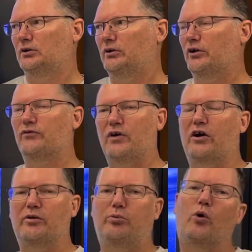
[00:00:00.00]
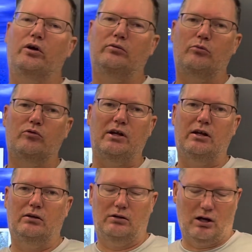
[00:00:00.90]
they're very important
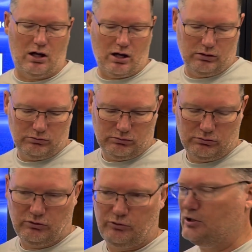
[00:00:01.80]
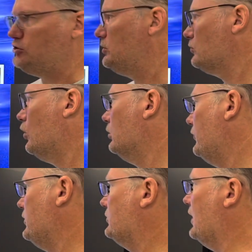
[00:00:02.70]
marine uh, species. All of
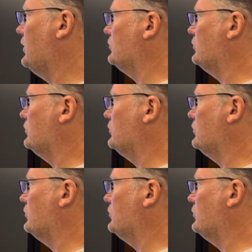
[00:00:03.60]
these guys